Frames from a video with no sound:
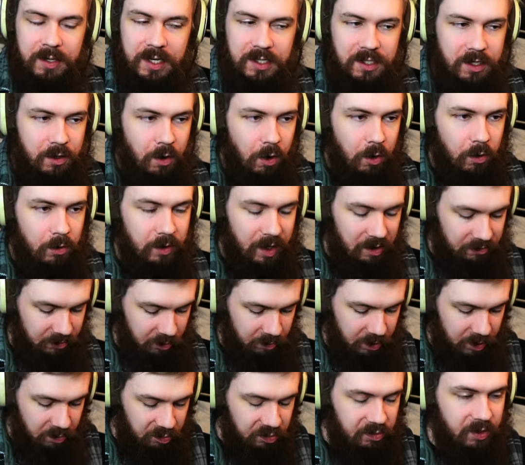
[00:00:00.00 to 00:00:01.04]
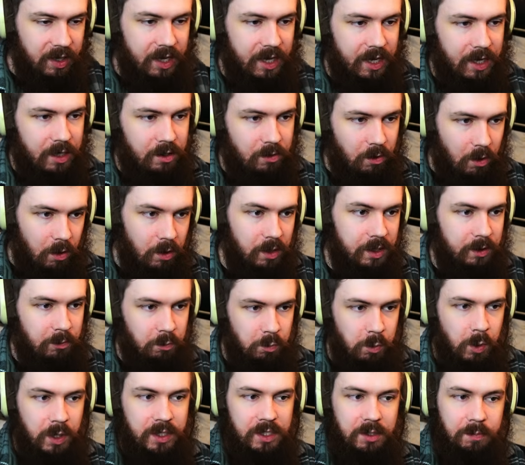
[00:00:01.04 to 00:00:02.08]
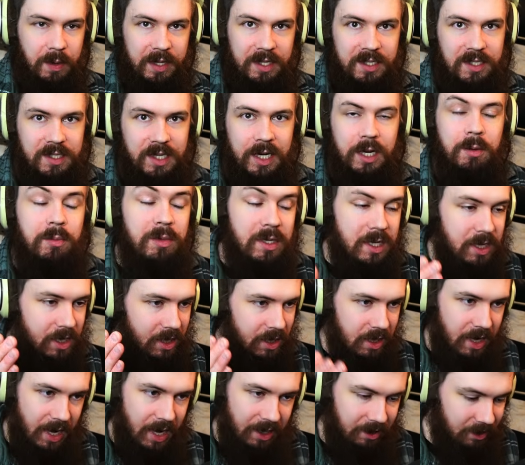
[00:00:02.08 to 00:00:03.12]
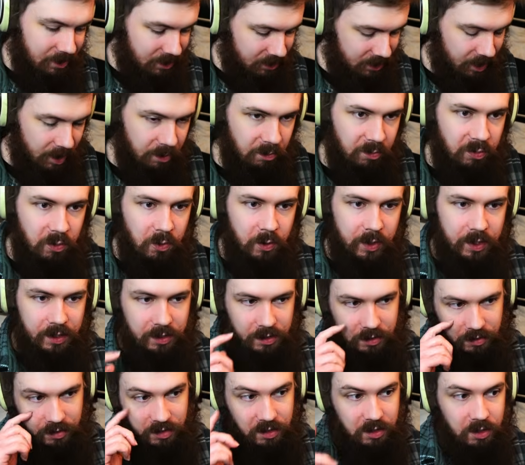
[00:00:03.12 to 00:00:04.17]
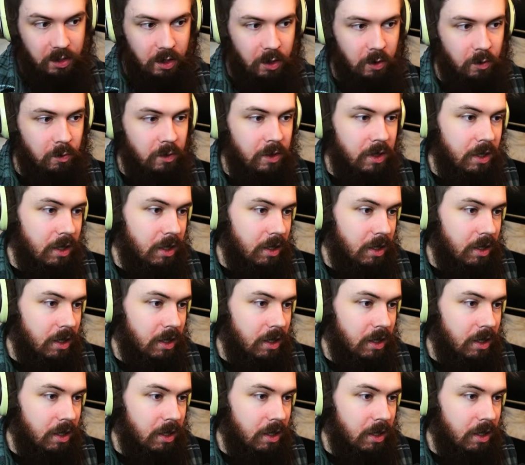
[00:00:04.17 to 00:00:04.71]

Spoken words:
It doesn't all have to be played all at once by the same key at the same point. And so